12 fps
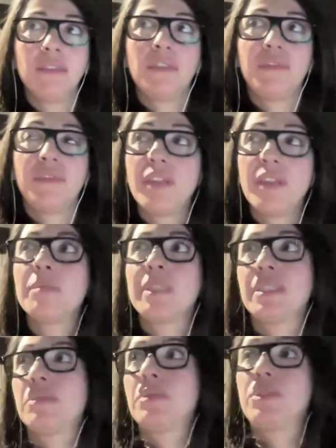the first
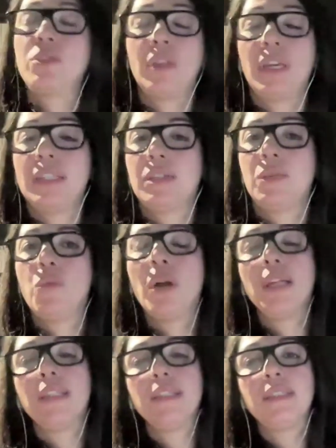business was
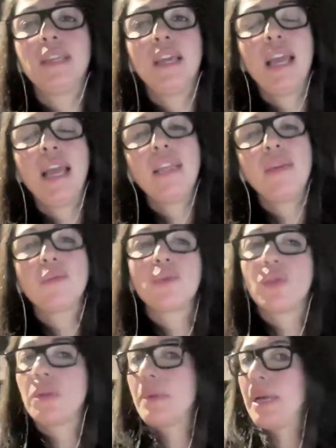2001, and it was
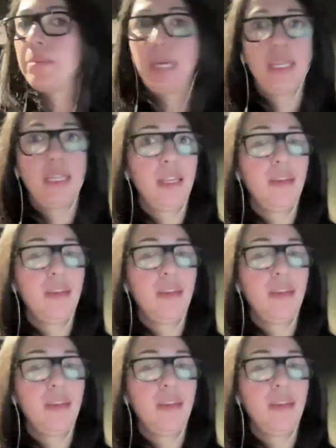all about money.